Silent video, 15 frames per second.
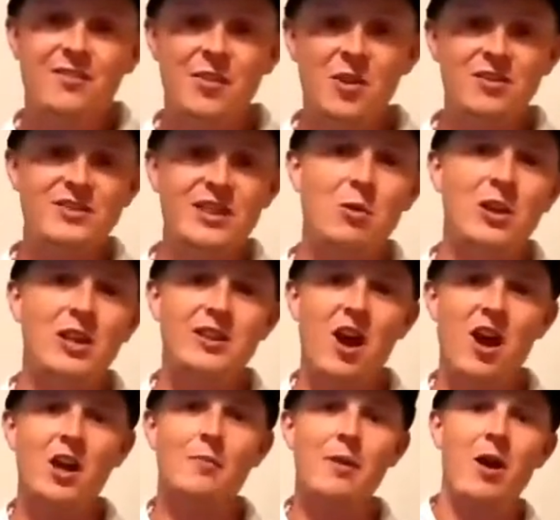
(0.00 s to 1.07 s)
First, I want to
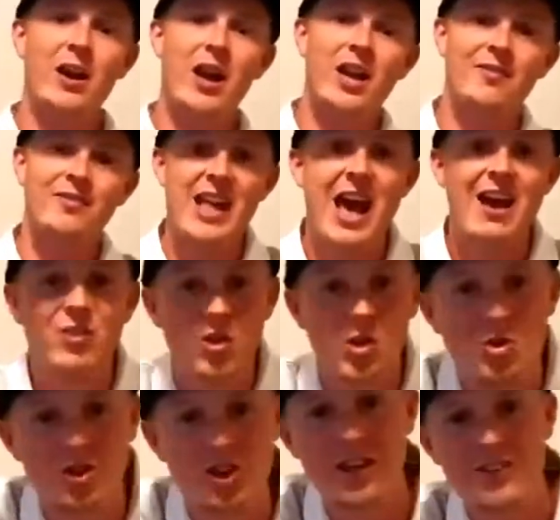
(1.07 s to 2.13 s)
talk about kind of the
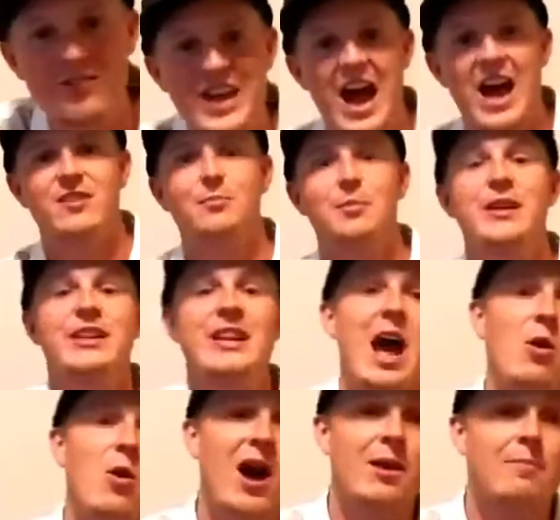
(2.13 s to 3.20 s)
evolution of TaxBit and
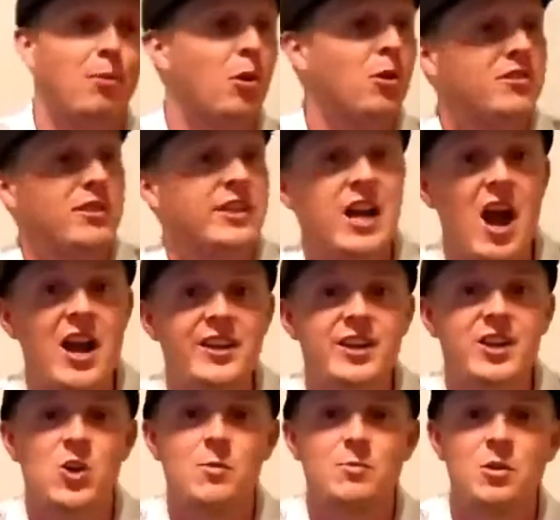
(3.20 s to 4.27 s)
how I personally got
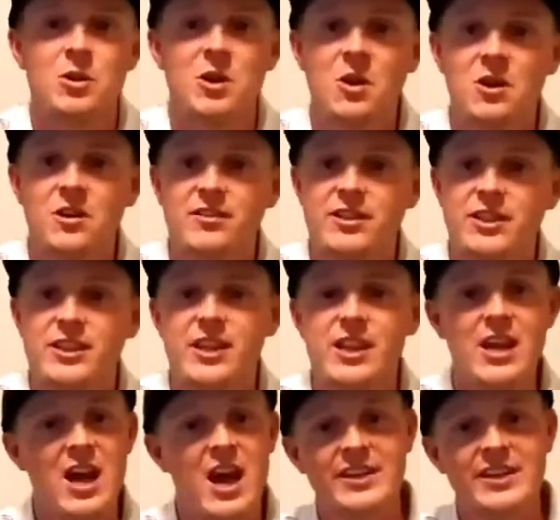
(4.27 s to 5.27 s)
into cryptocurrency,